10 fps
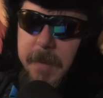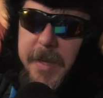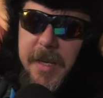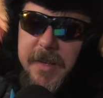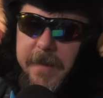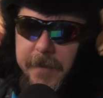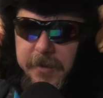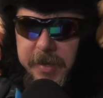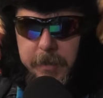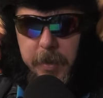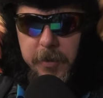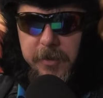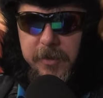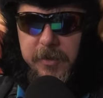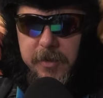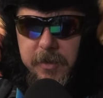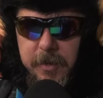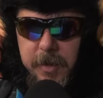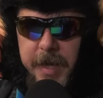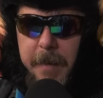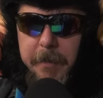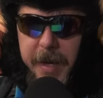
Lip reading: because I found Tim Burton's got